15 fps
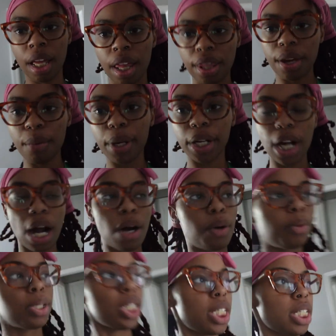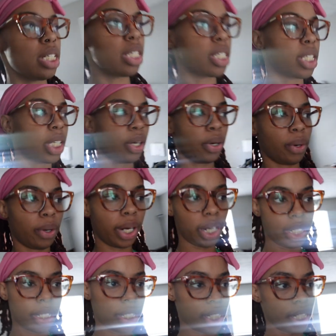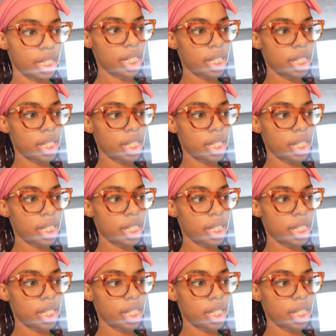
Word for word: That workout was crazy.